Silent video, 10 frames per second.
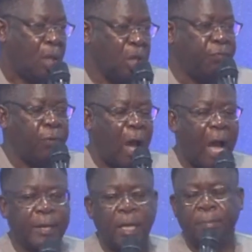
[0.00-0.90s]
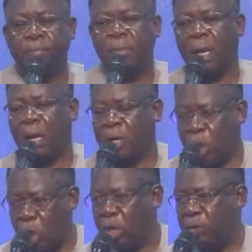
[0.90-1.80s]
If Adam and
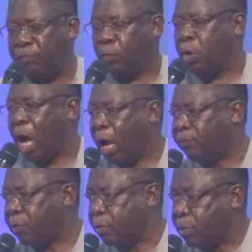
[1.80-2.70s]
Eve would have